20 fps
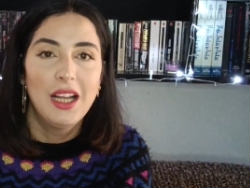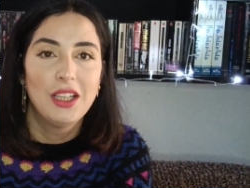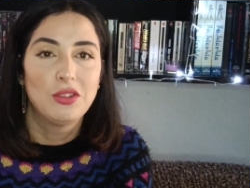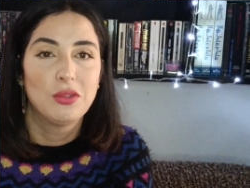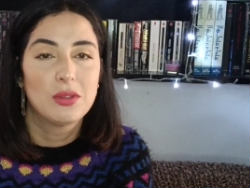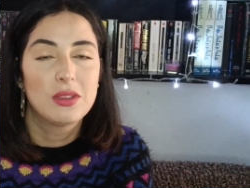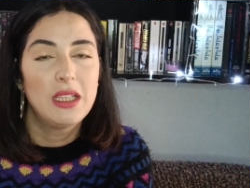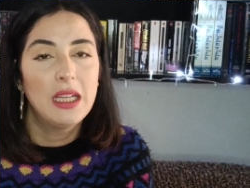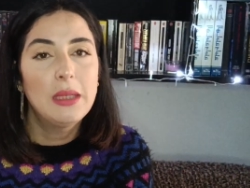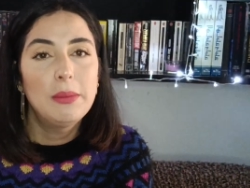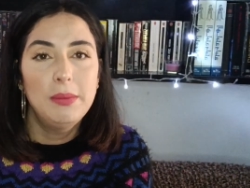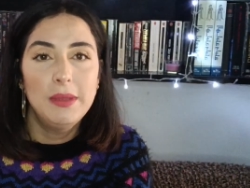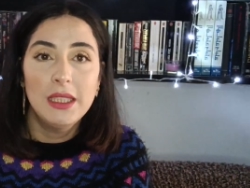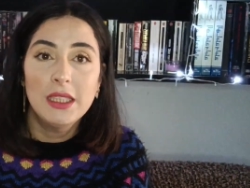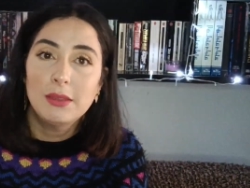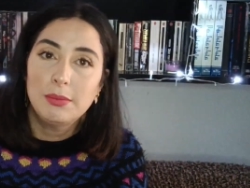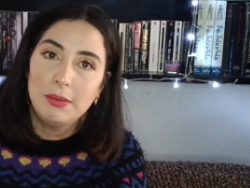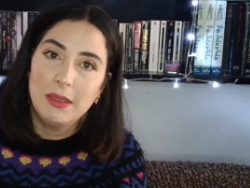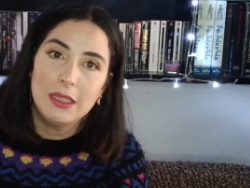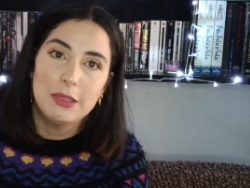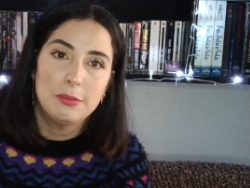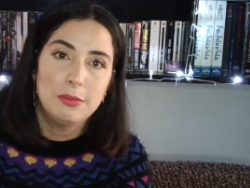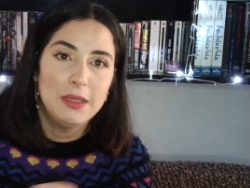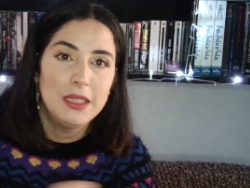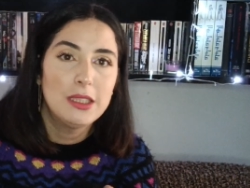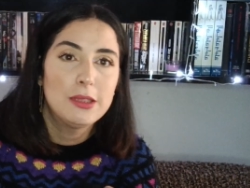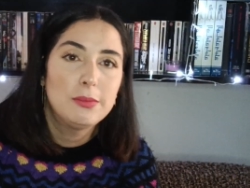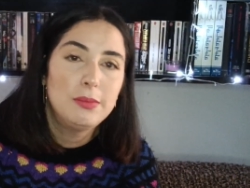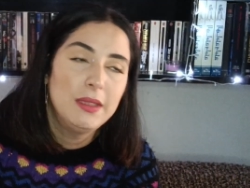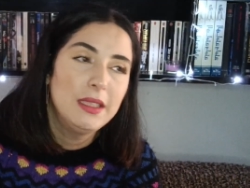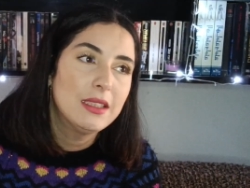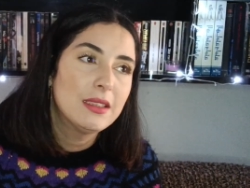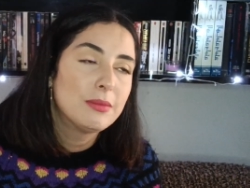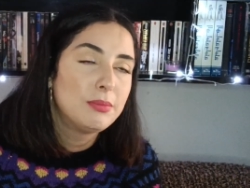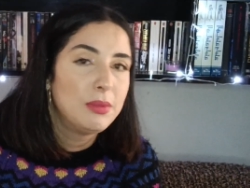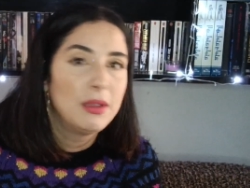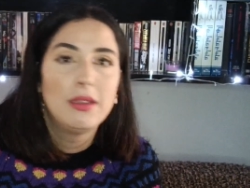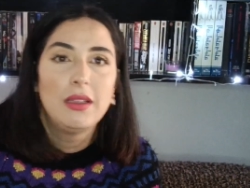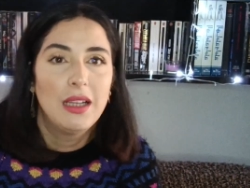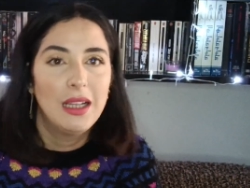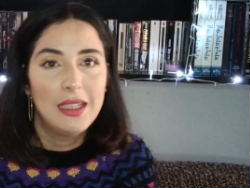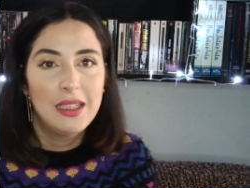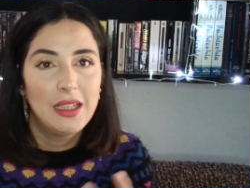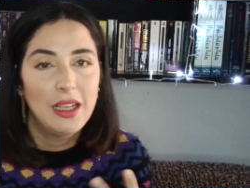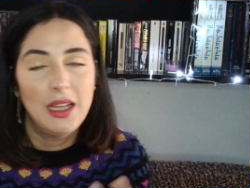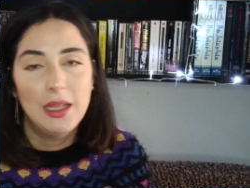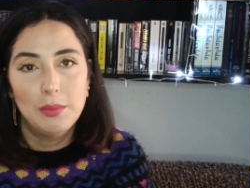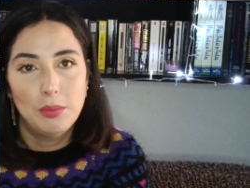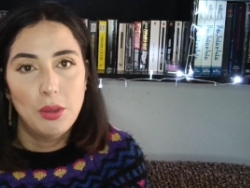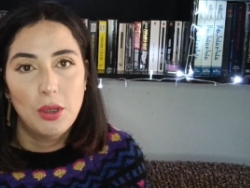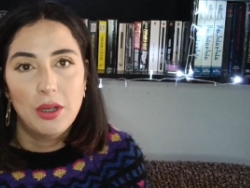She was like please like help